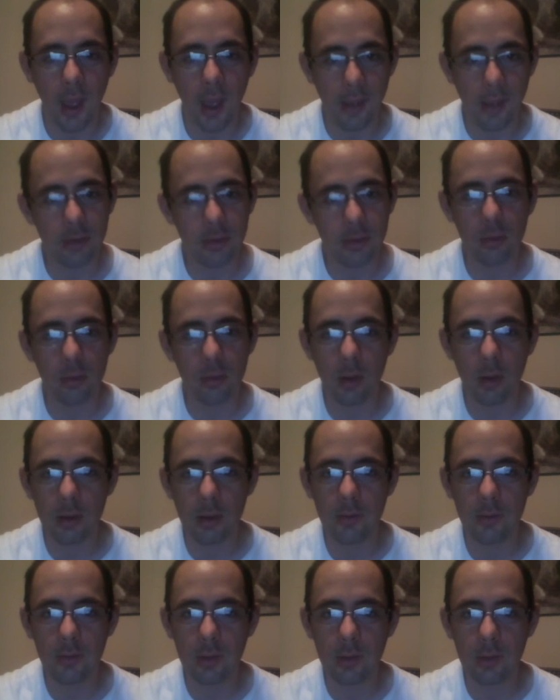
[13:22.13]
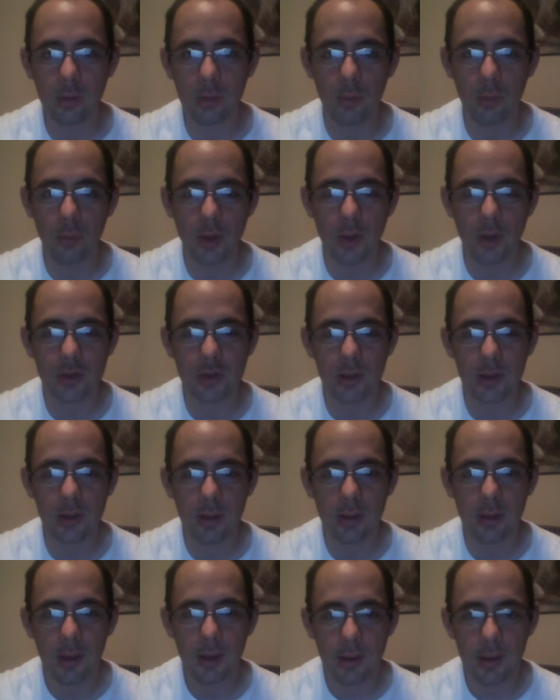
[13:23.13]
And to all you viewers
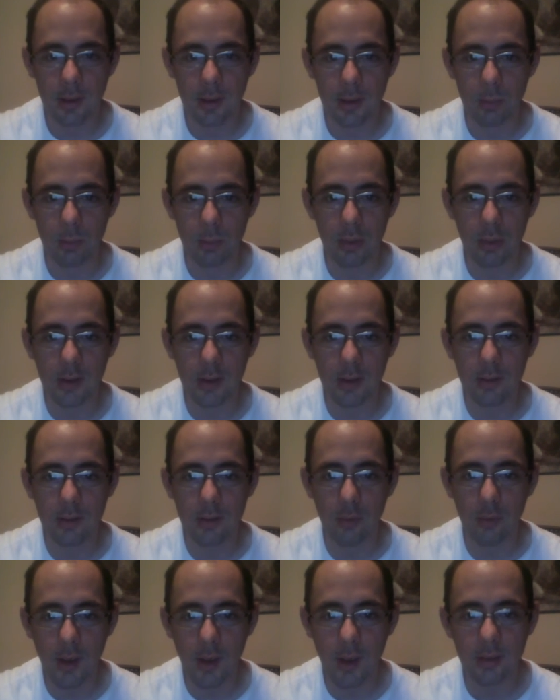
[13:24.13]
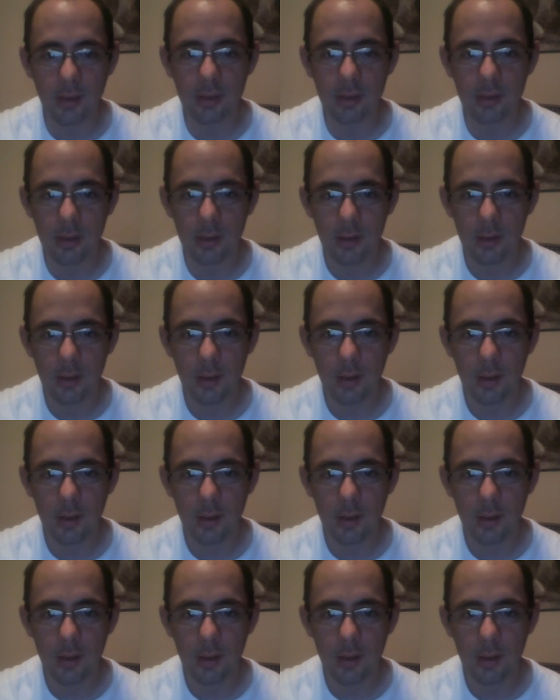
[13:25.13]
watching, get plenty of rest,